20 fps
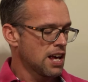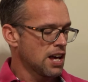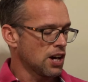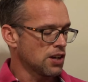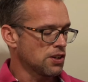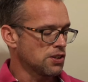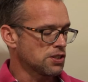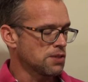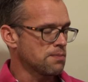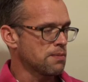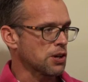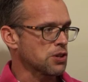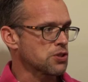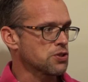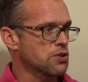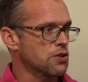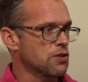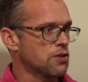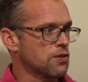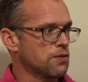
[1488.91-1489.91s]
I use a
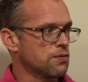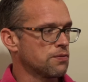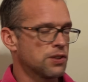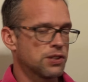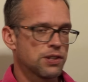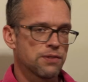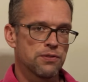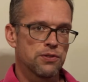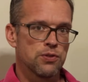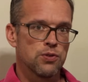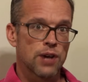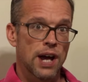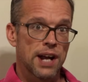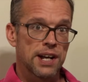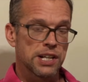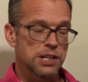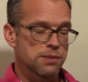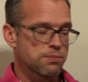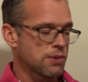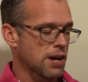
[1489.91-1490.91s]
mixture of different
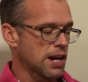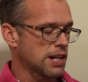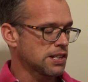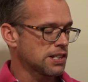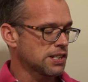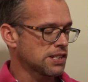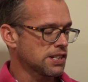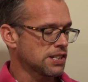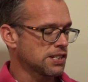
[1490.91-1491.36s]
organics brands.